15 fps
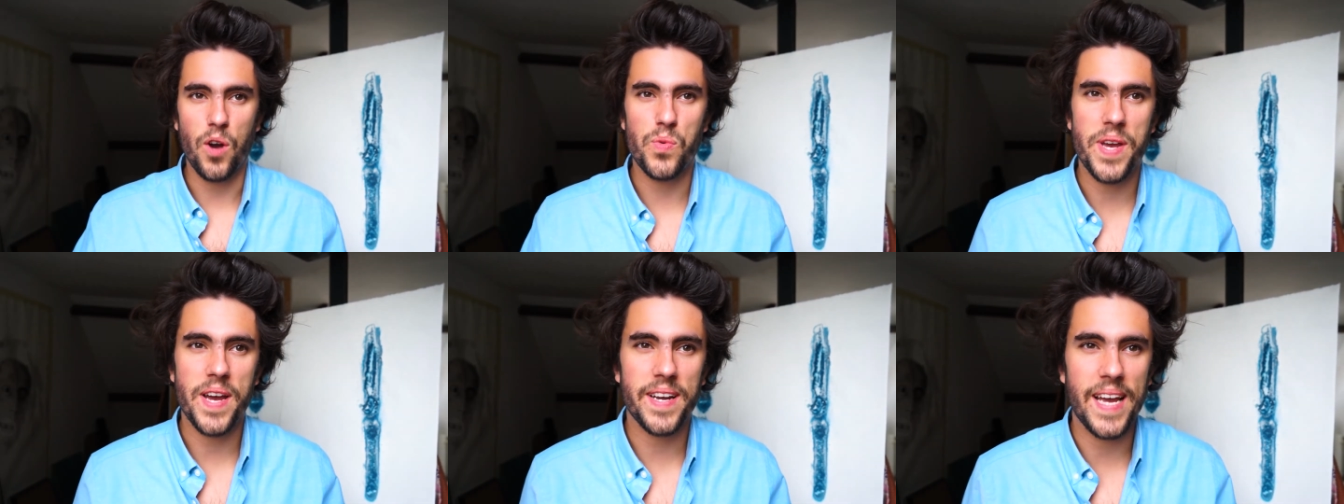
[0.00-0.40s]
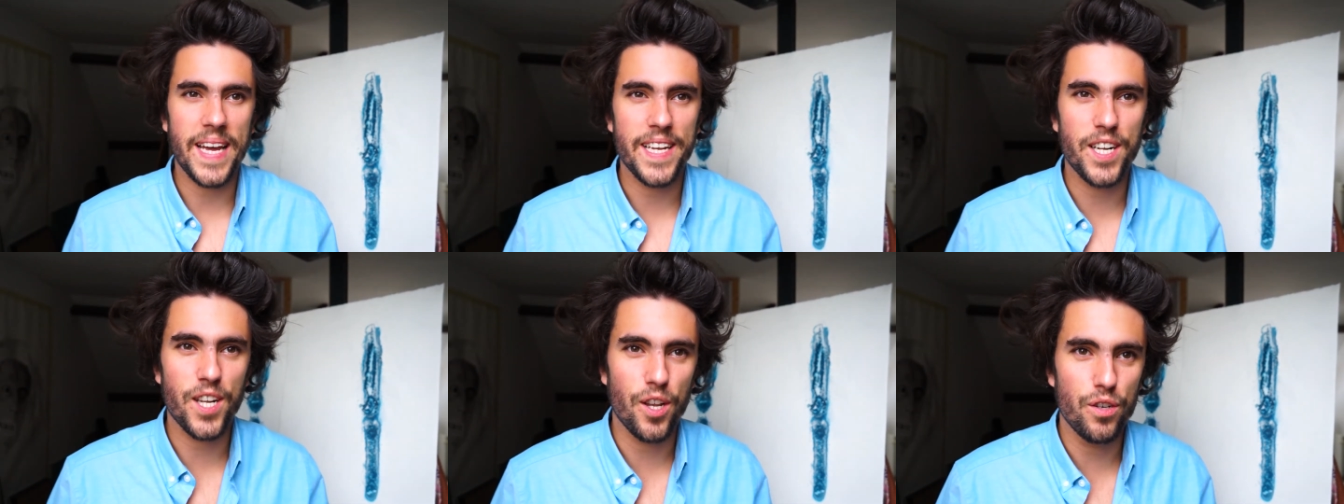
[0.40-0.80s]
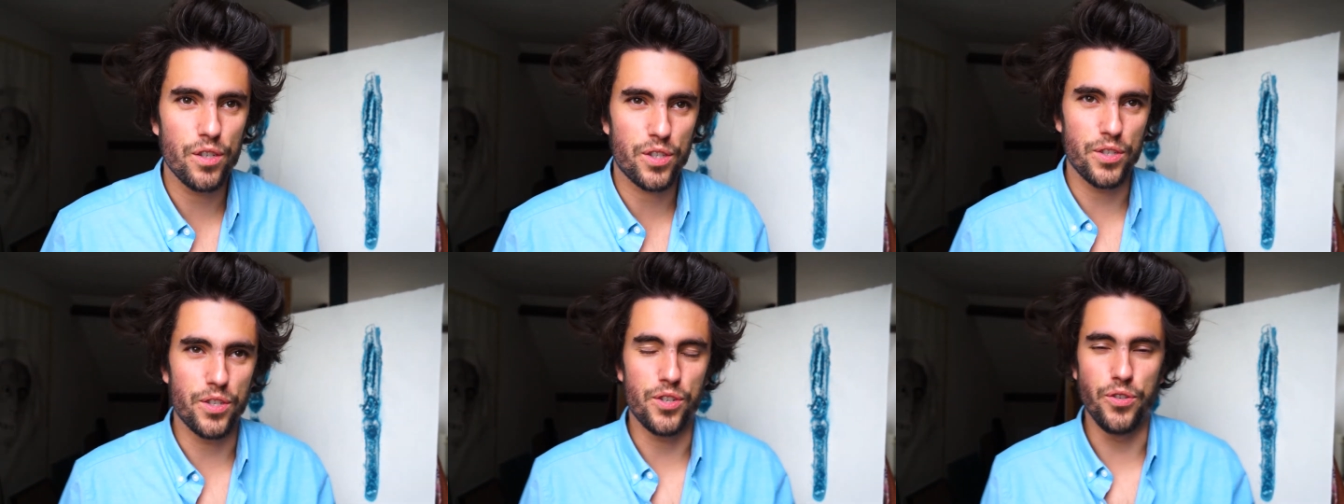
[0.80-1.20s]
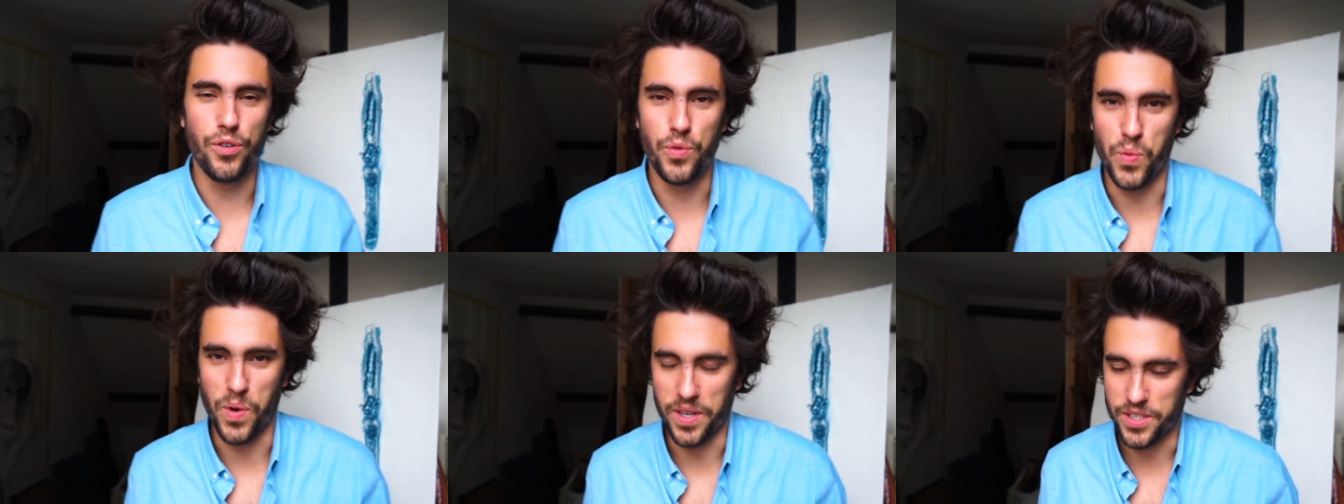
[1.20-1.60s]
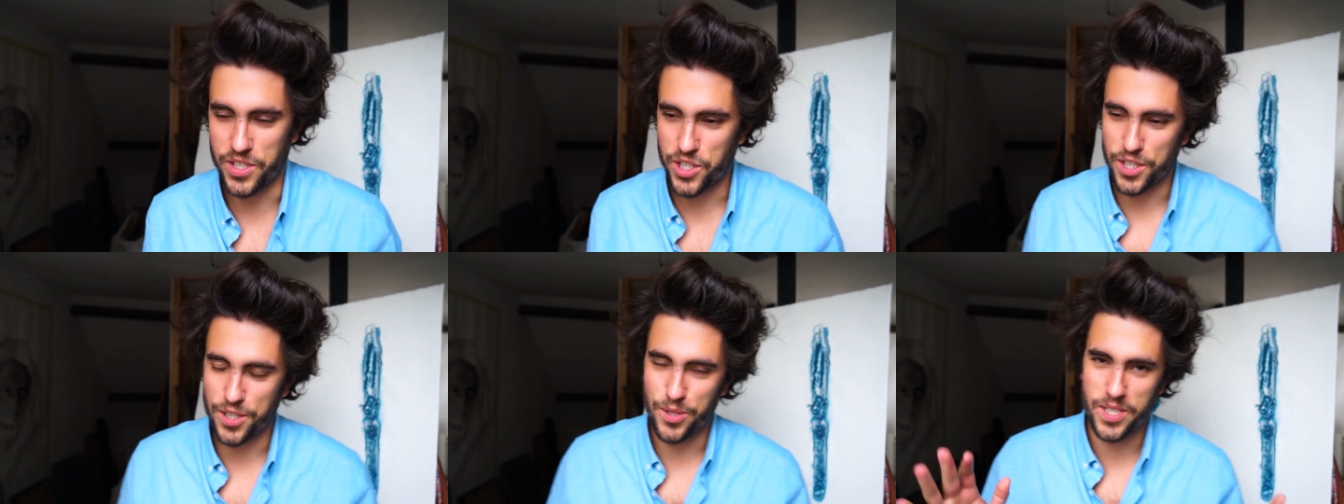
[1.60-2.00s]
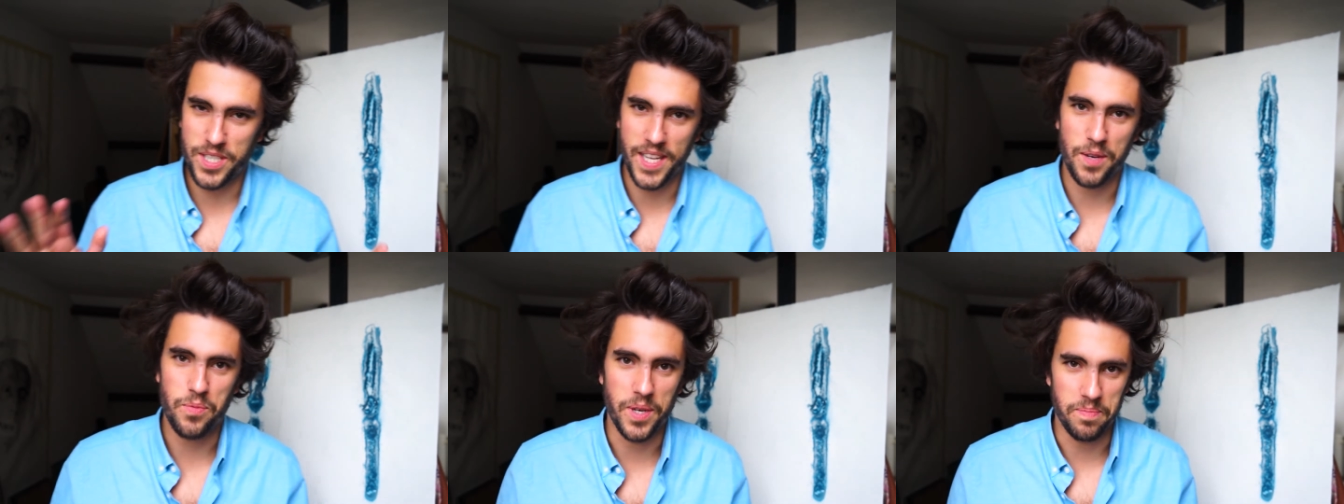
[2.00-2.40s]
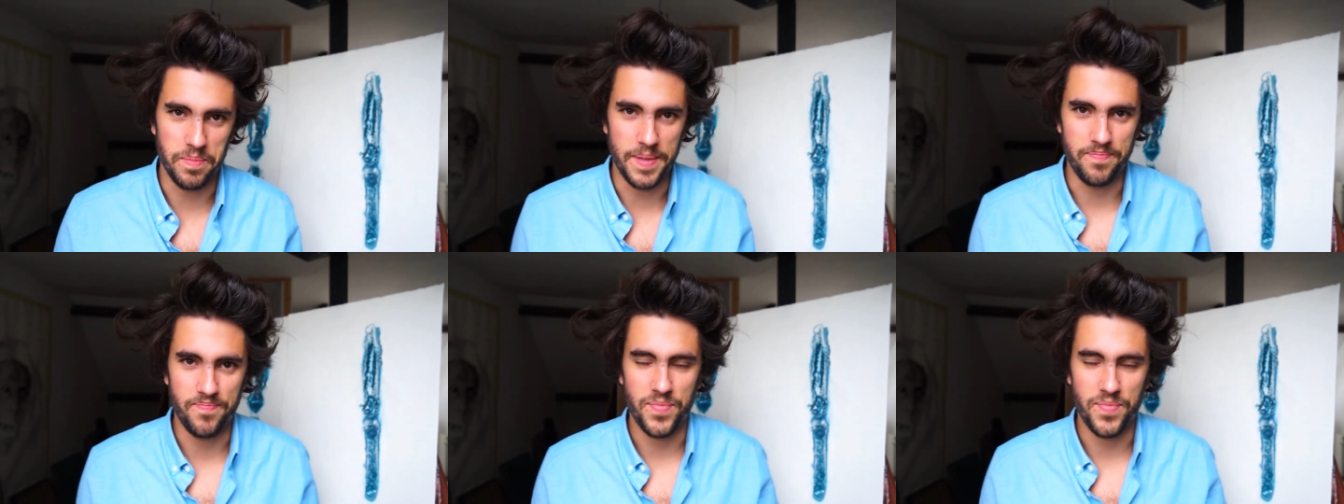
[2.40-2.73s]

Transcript: we are getting close to the good ones, so stick with me.